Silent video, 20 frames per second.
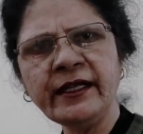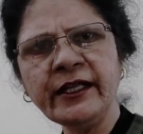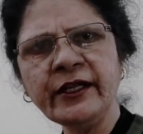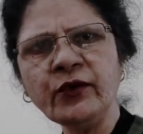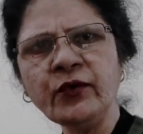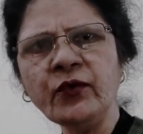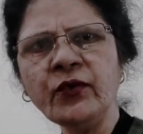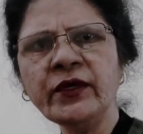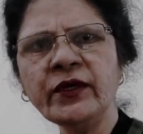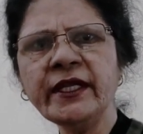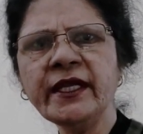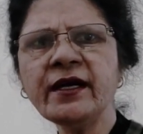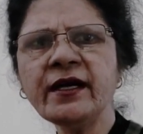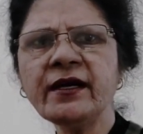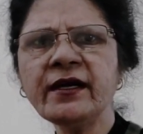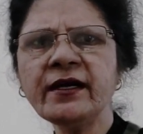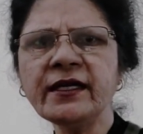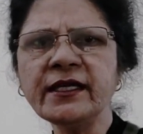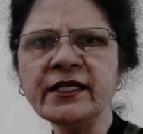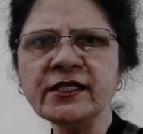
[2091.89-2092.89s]
and
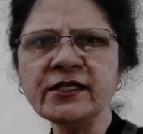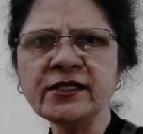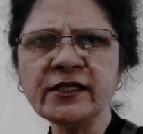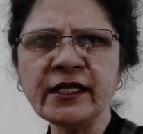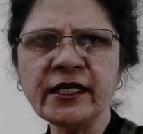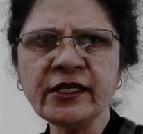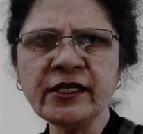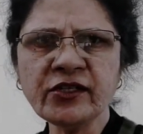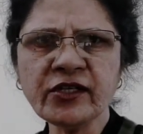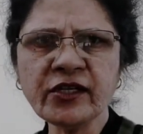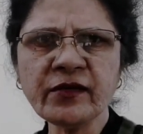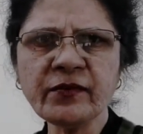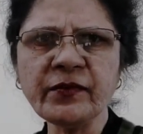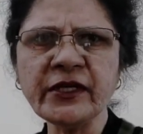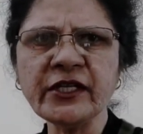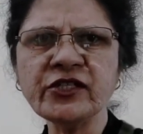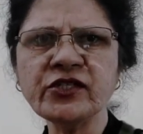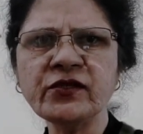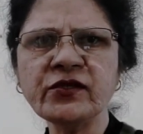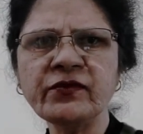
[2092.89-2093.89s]
licoria is
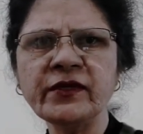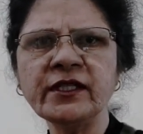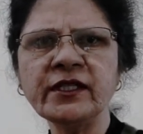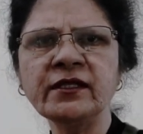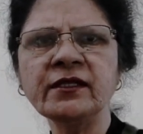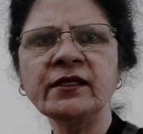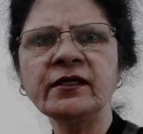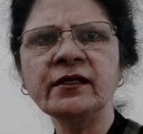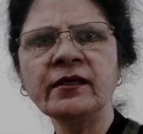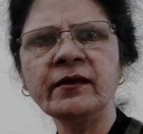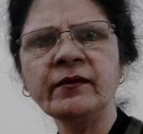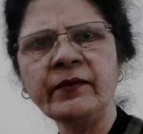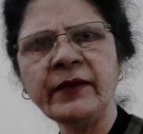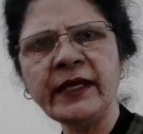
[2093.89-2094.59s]
intermixed with